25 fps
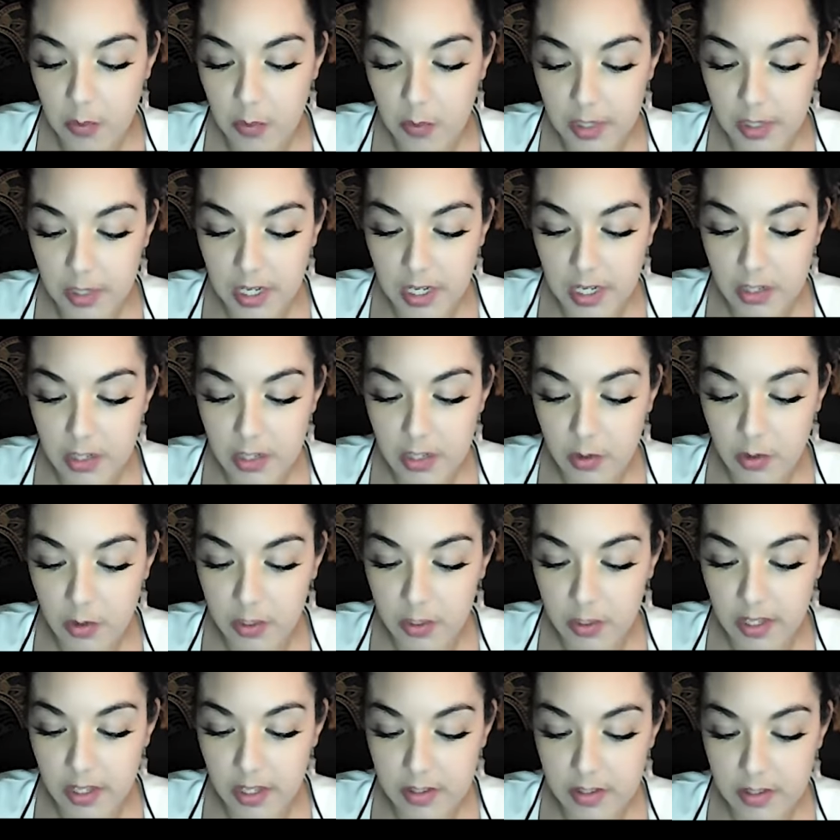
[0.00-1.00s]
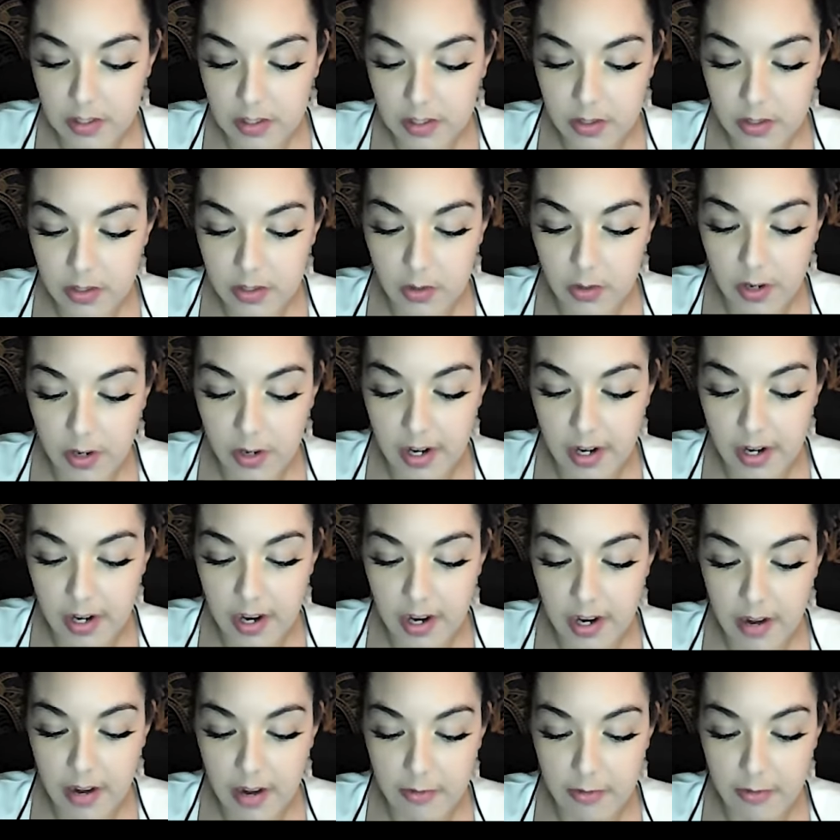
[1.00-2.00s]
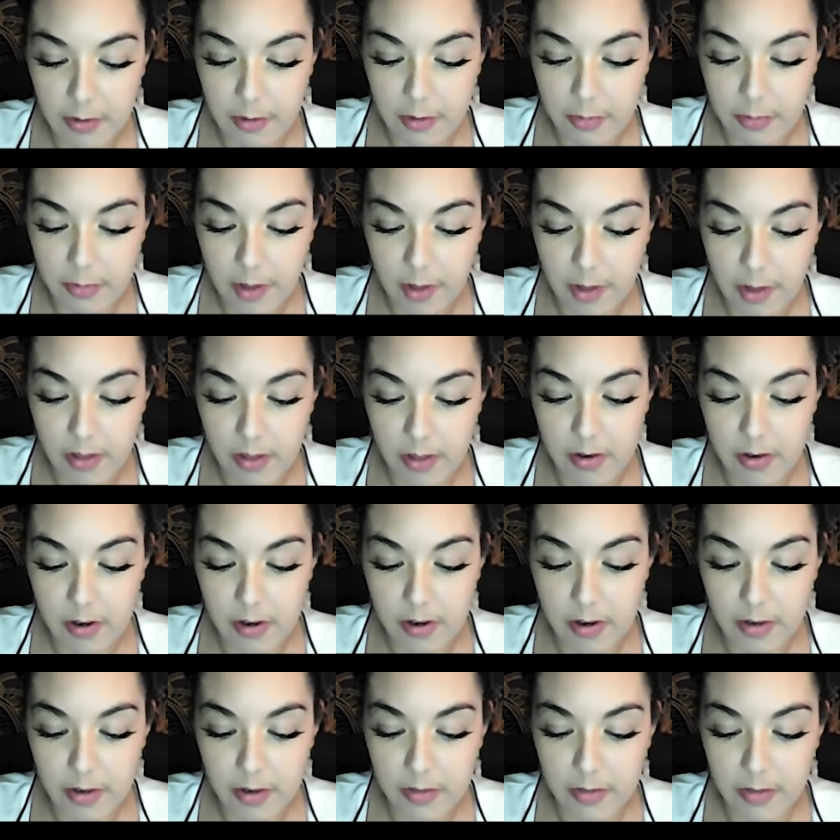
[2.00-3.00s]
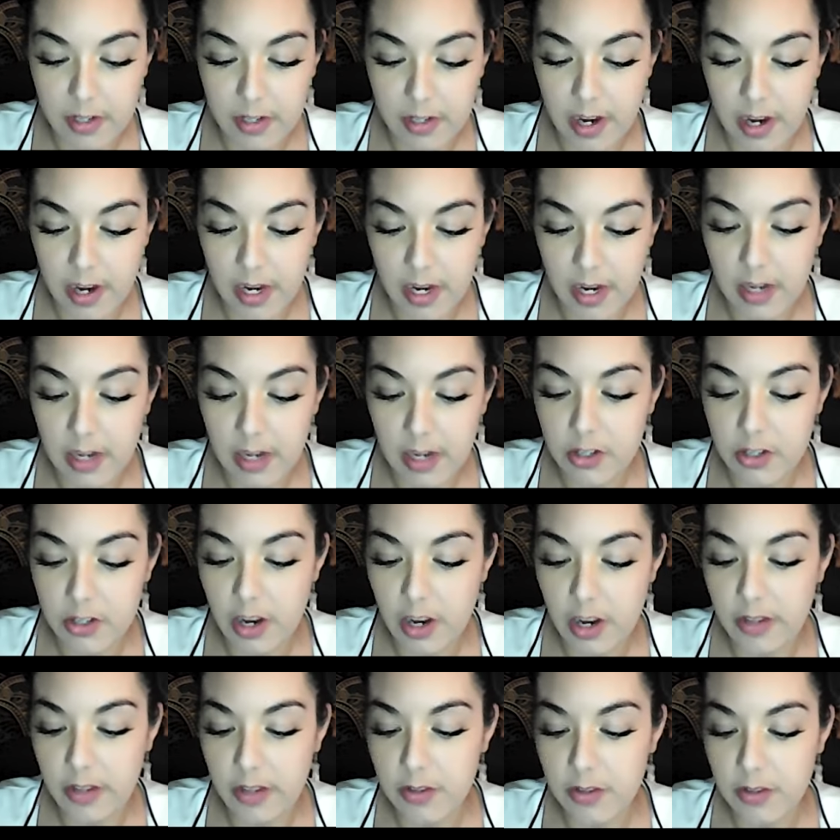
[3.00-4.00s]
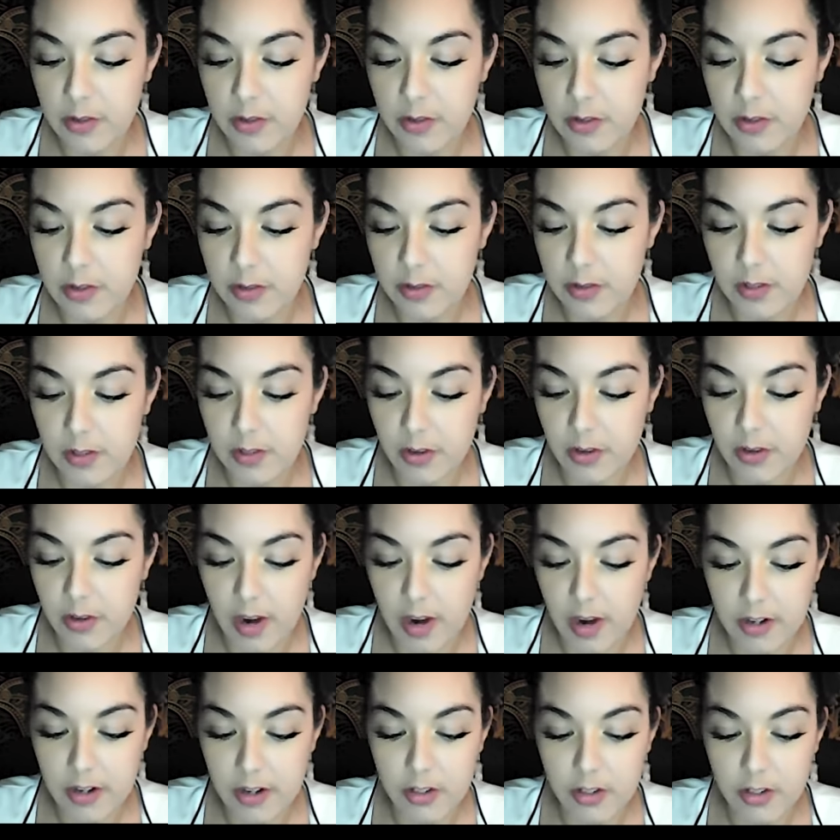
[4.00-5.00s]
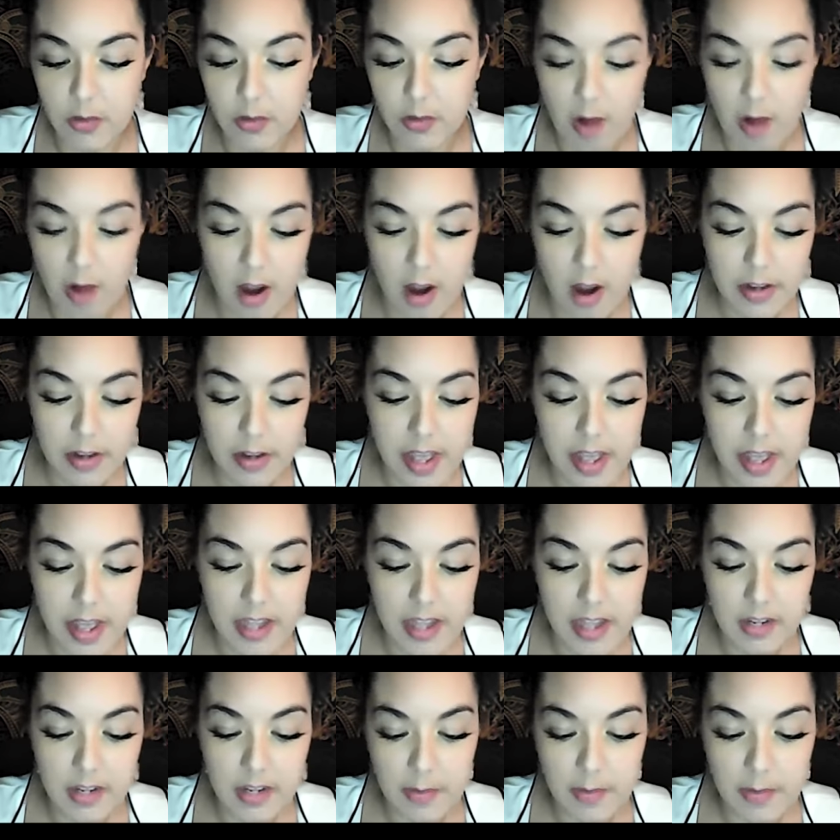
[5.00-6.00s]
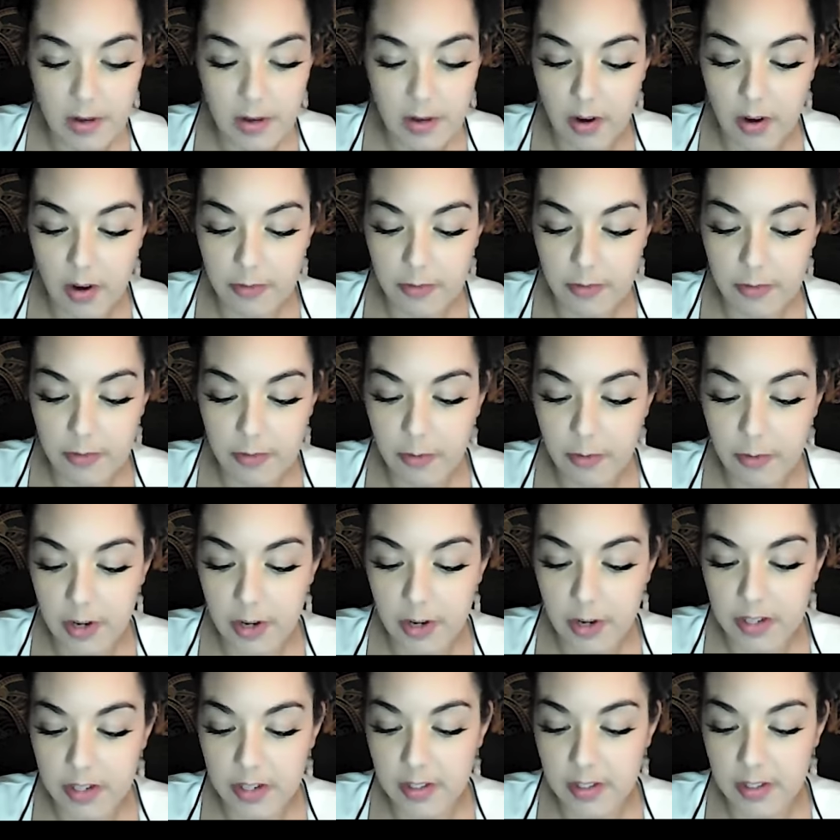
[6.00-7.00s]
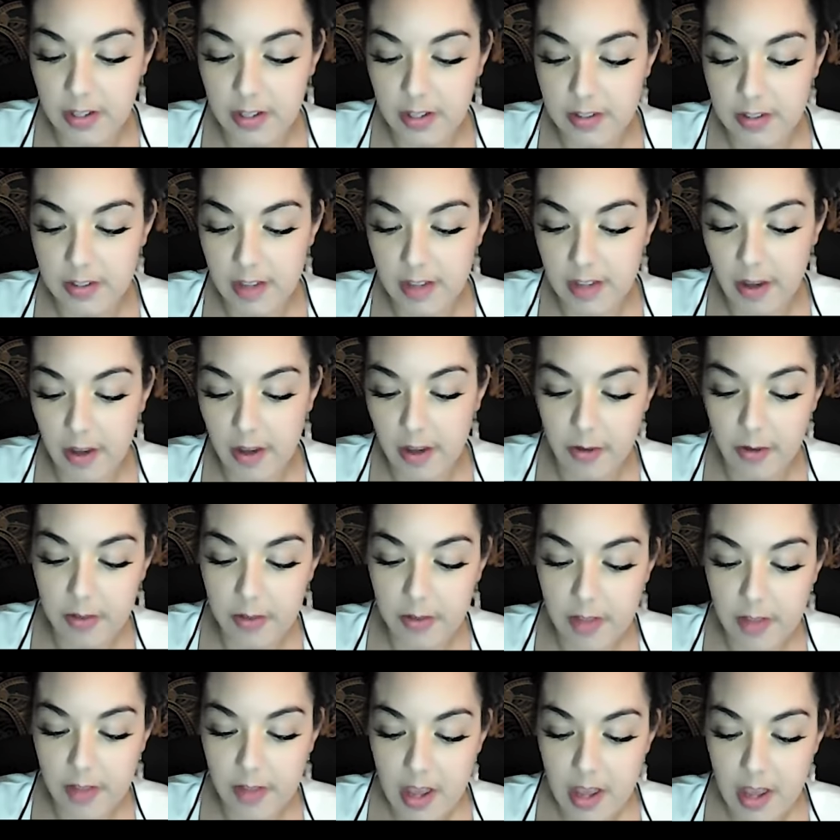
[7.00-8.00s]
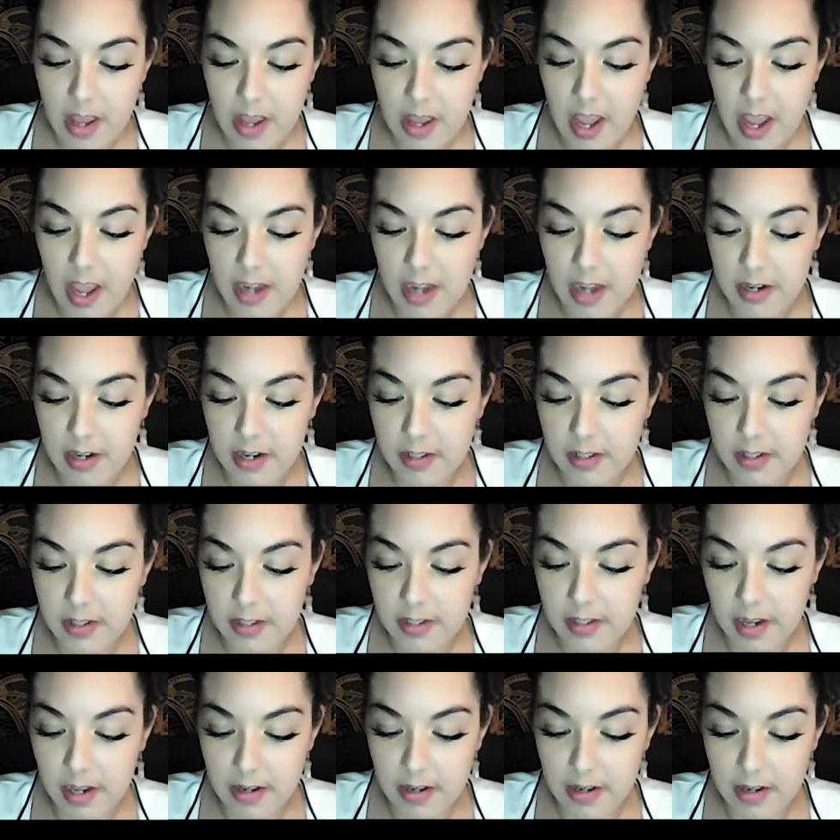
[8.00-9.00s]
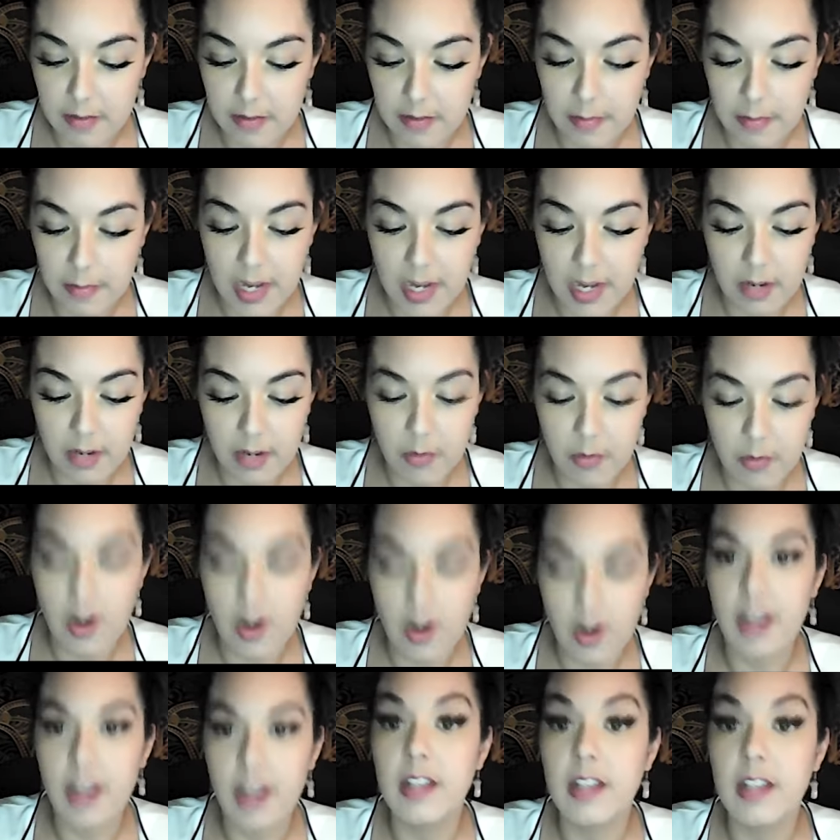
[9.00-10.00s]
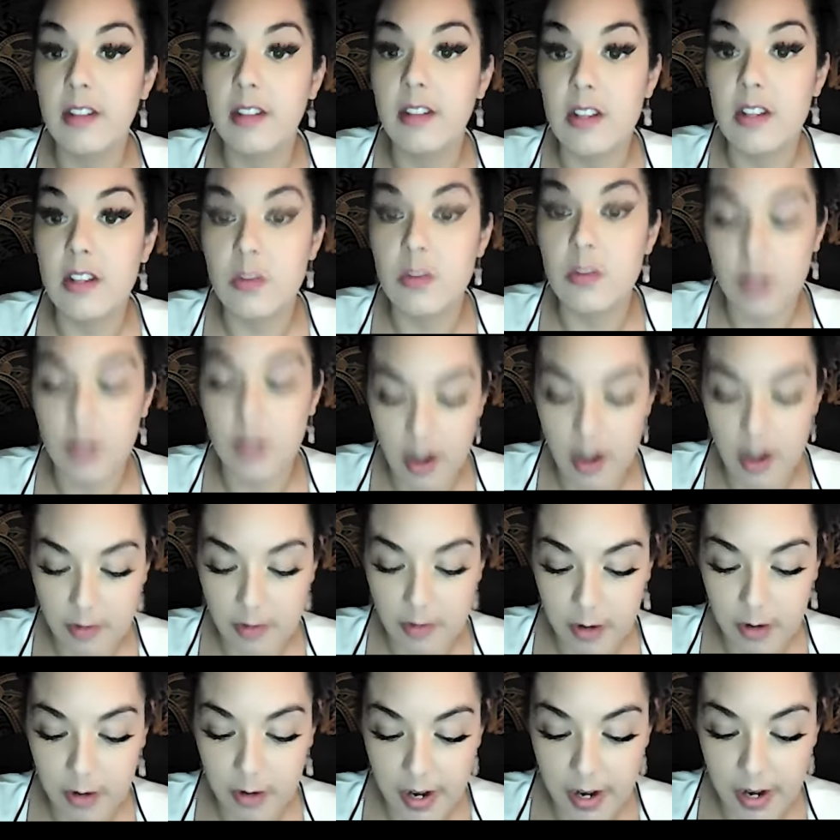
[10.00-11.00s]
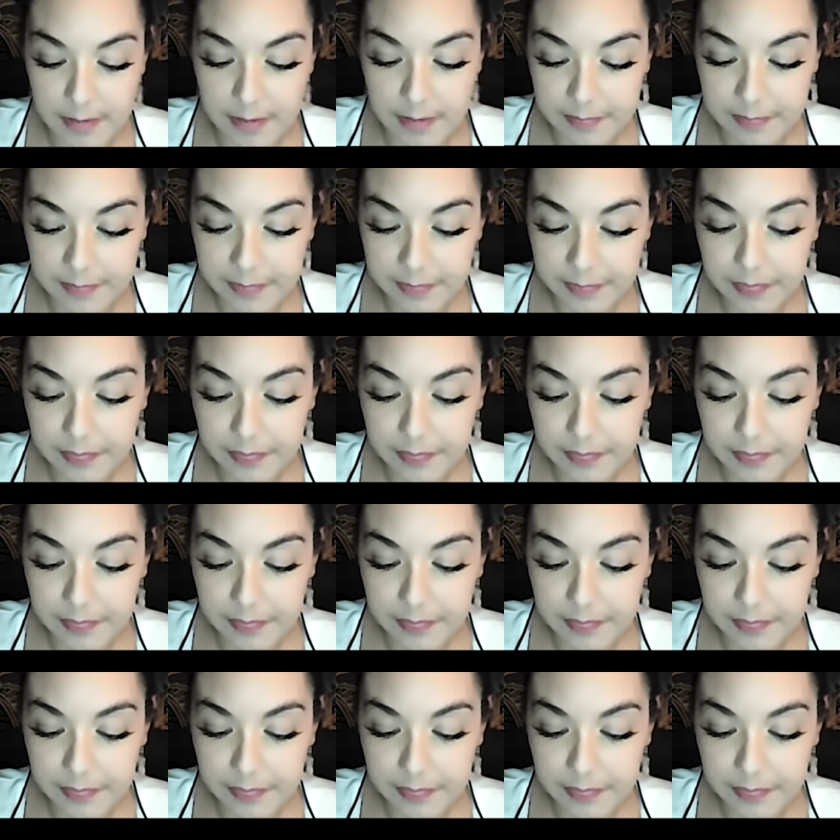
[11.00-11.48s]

when he told us the story of a father of a dying child who used the gratitude rock to be grateful for his son's health, and his son made a miraculous recovery.